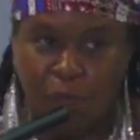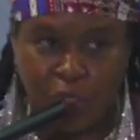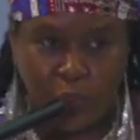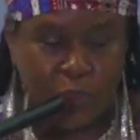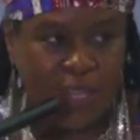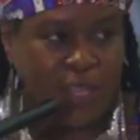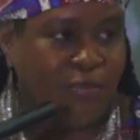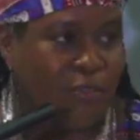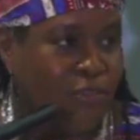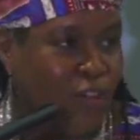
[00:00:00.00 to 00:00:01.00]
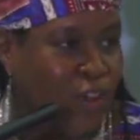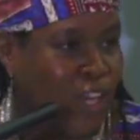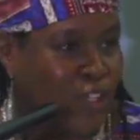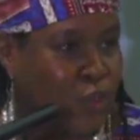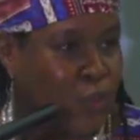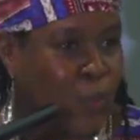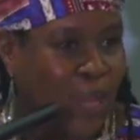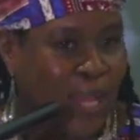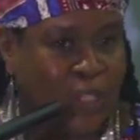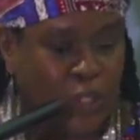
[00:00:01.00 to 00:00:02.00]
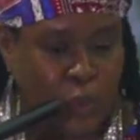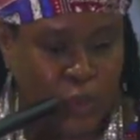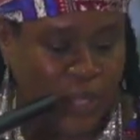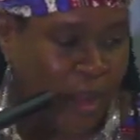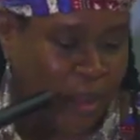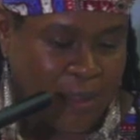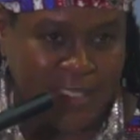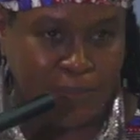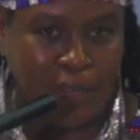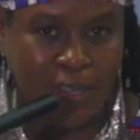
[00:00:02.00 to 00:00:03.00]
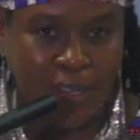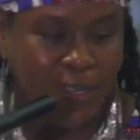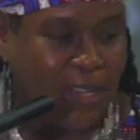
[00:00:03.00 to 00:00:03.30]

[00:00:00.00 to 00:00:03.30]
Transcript: which we refer in shorthand to the ISMAR.